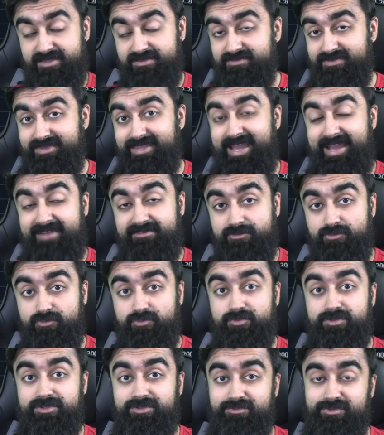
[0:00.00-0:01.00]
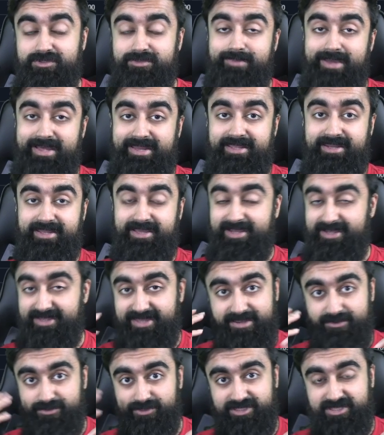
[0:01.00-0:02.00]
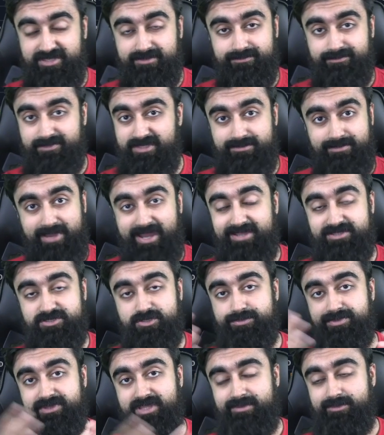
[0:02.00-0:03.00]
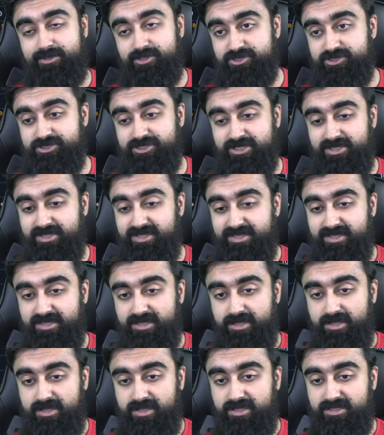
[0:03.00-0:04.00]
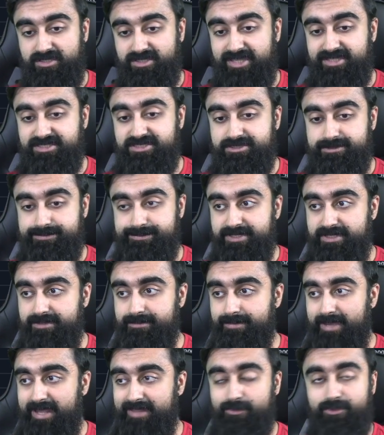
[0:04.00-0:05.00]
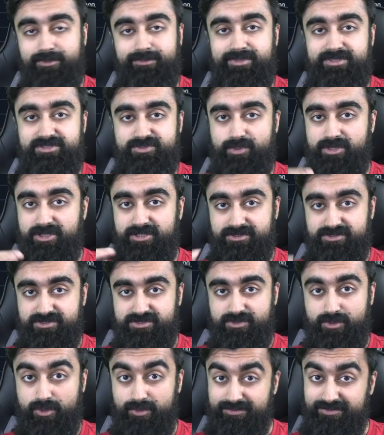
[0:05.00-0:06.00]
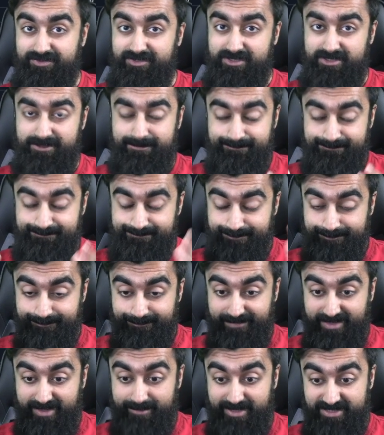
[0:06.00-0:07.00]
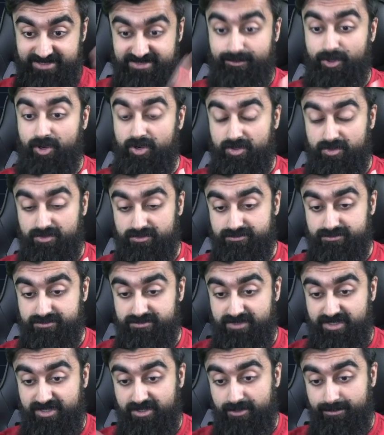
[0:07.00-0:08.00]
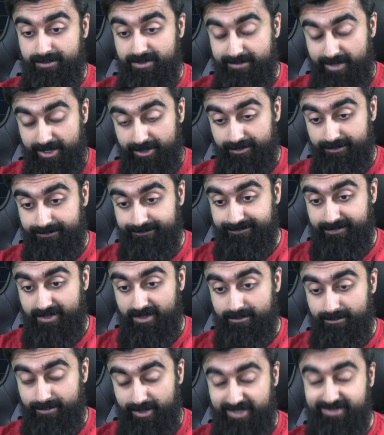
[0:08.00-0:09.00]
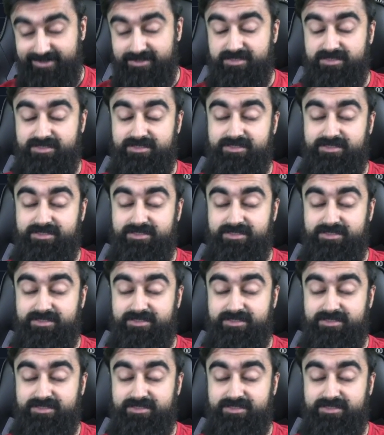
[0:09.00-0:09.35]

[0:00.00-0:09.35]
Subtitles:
have a really bad headache. I can't really keep my eyes open that much. Light's been bothering me as well, so hopefully by tomorrow it'll be better. But